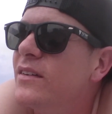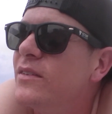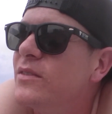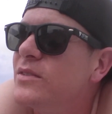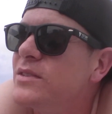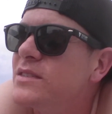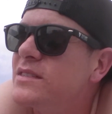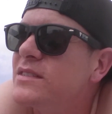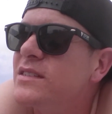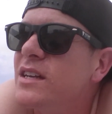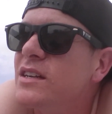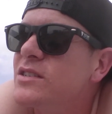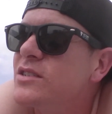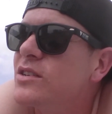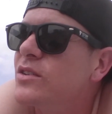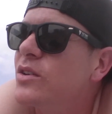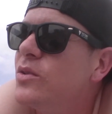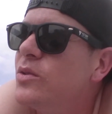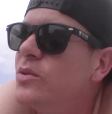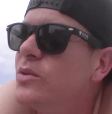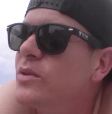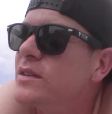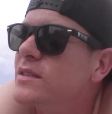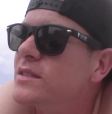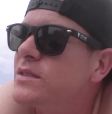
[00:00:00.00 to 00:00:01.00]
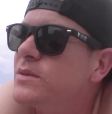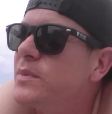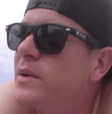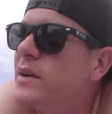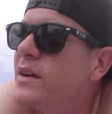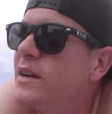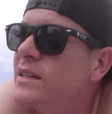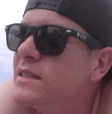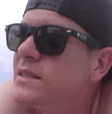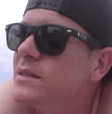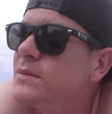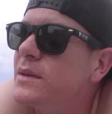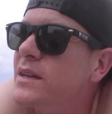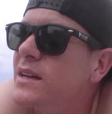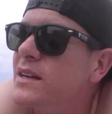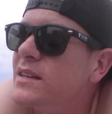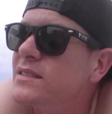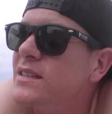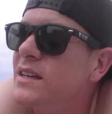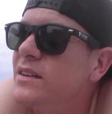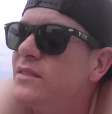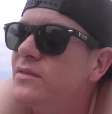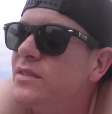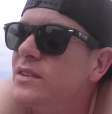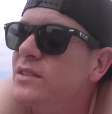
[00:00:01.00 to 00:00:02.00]
was such a cool experience
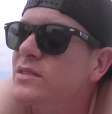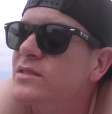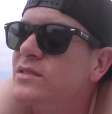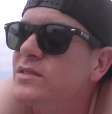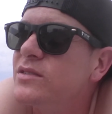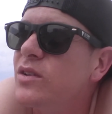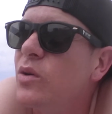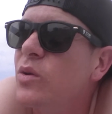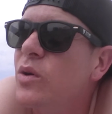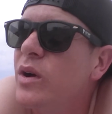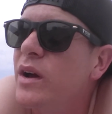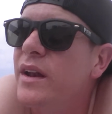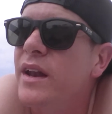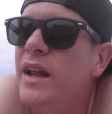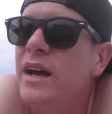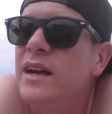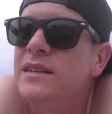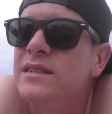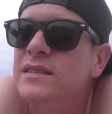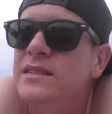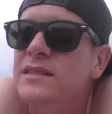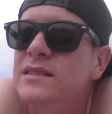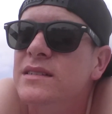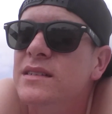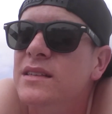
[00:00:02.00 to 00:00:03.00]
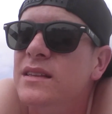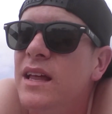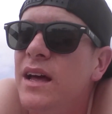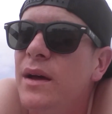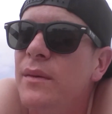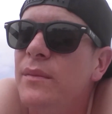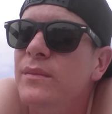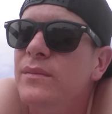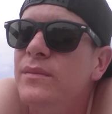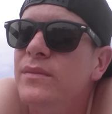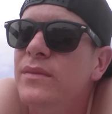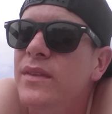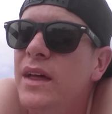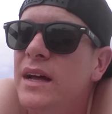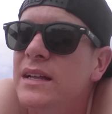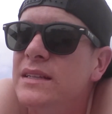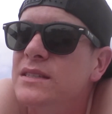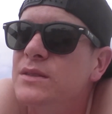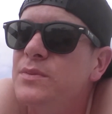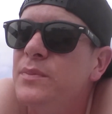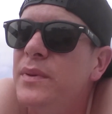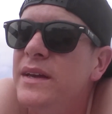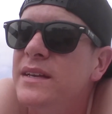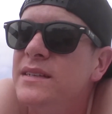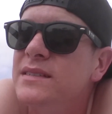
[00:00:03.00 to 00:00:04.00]
because I feel so connected to that
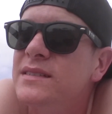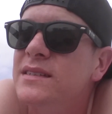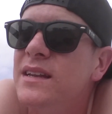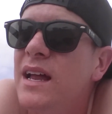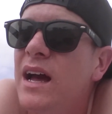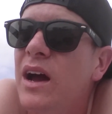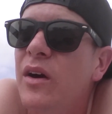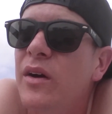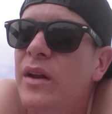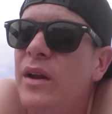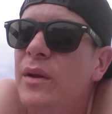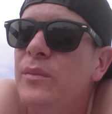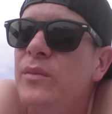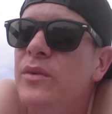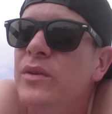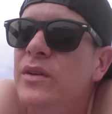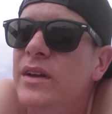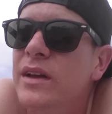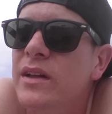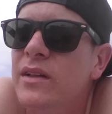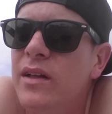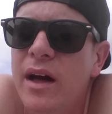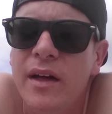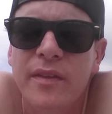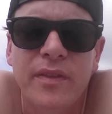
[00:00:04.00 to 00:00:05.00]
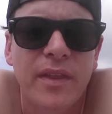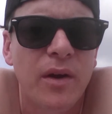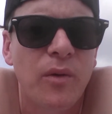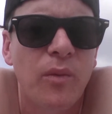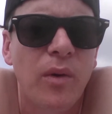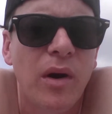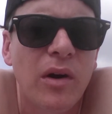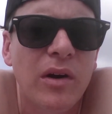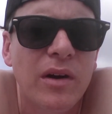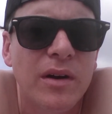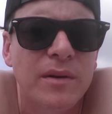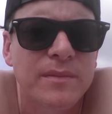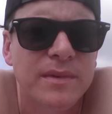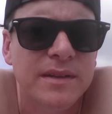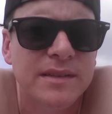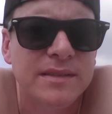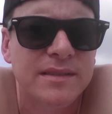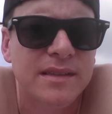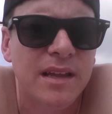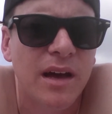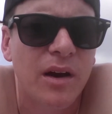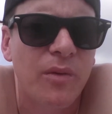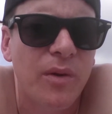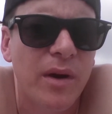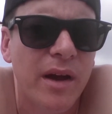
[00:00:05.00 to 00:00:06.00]
space now, and I'm really glad they welcomed
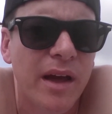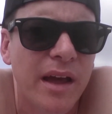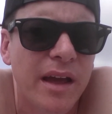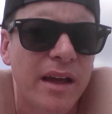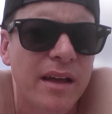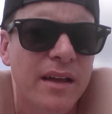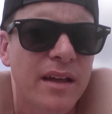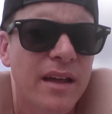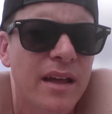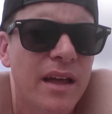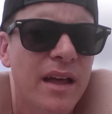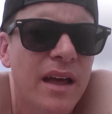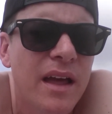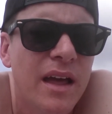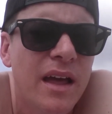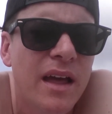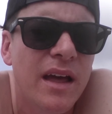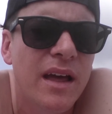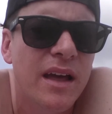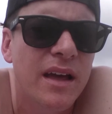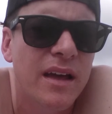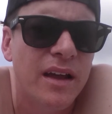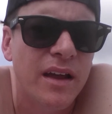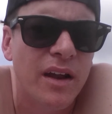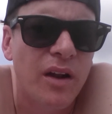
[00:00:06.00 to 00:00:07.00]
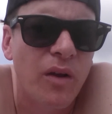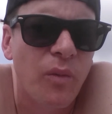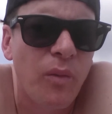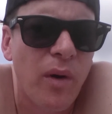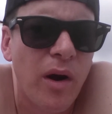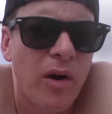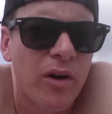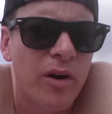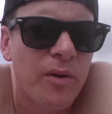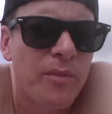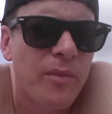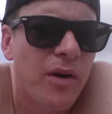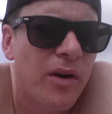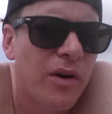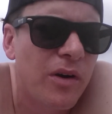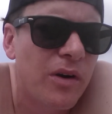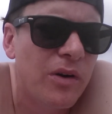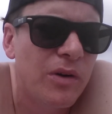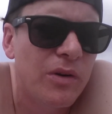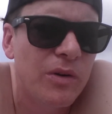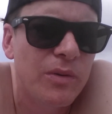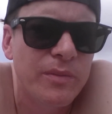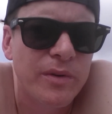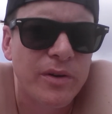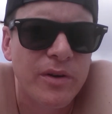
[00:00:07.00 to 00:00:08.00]
us that way. Welcome
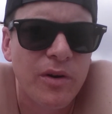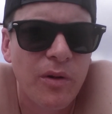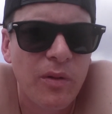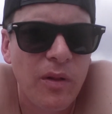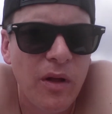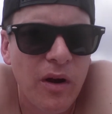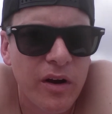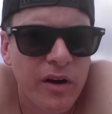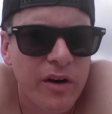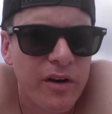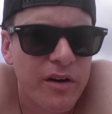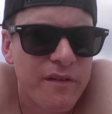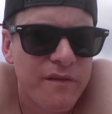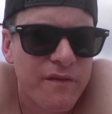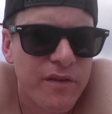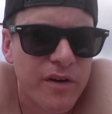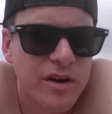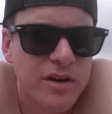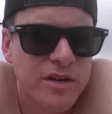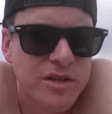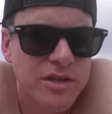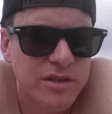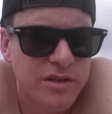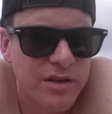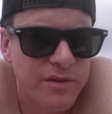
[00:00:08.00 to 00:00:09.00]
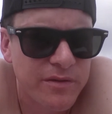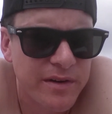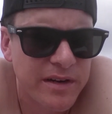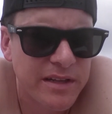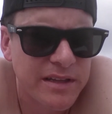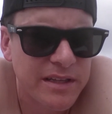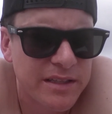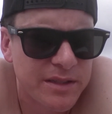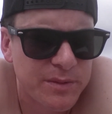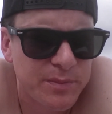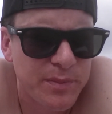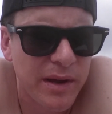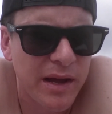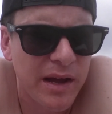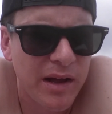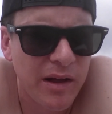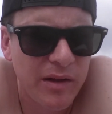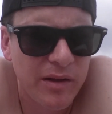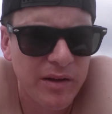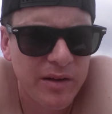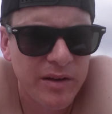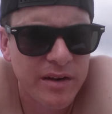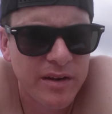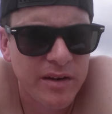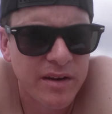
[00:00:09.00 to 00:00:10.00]
home. You're no longer a virgin. You ring this
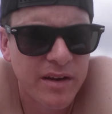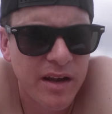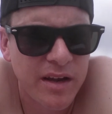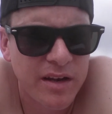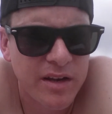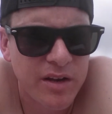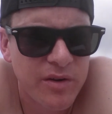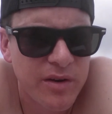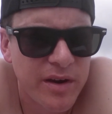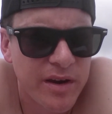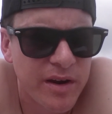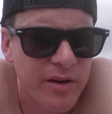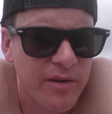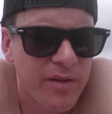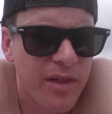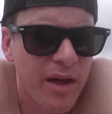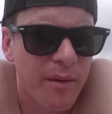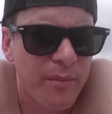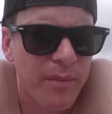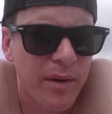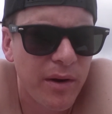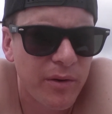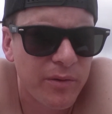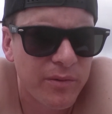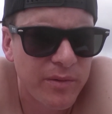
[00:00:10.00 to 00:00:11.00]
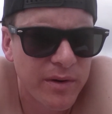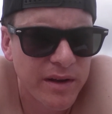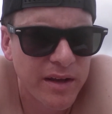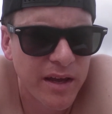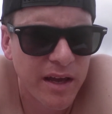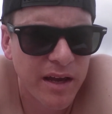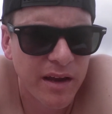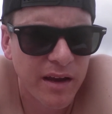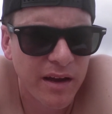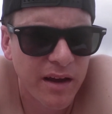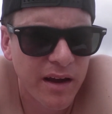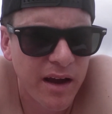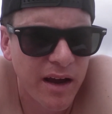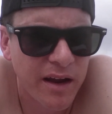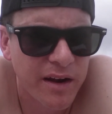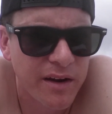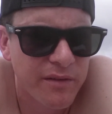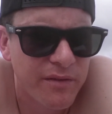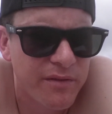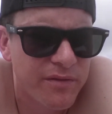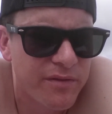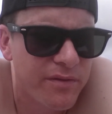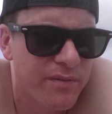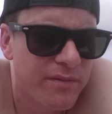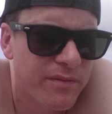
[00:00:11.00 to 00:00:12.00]
bell, and you hear that bell ringing kind
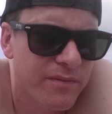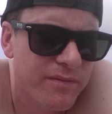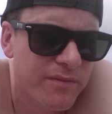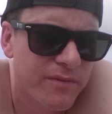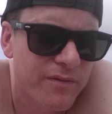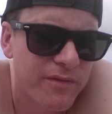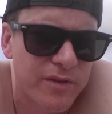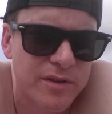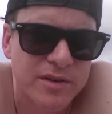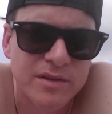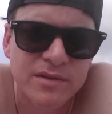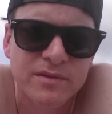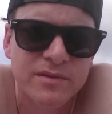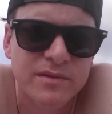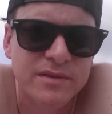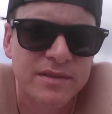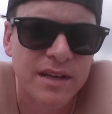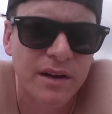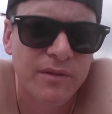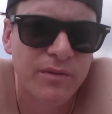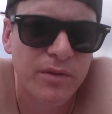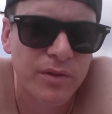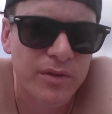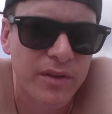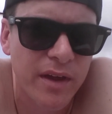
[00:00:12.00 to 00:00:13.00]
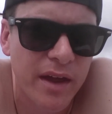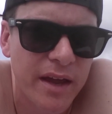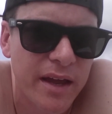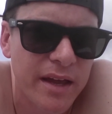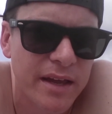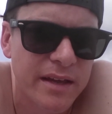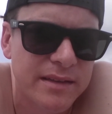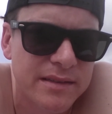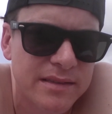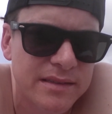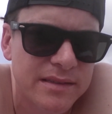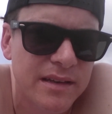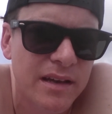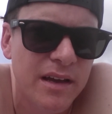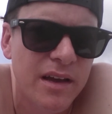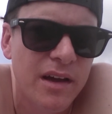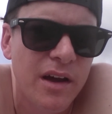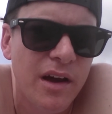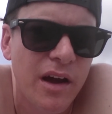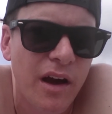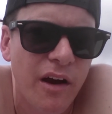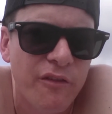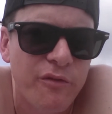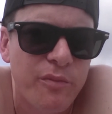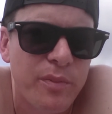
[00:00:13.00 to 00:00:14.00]
of for several days
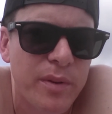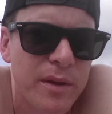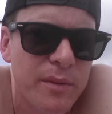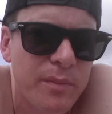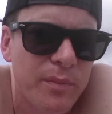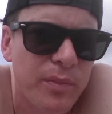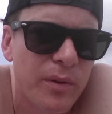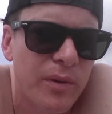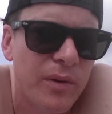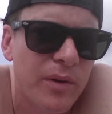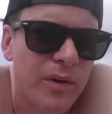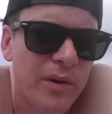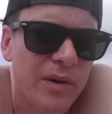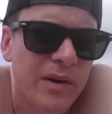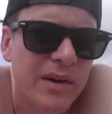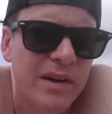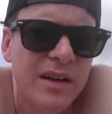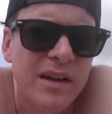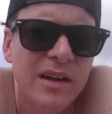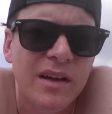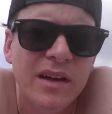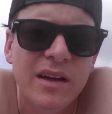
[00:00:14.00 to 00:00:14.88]
of people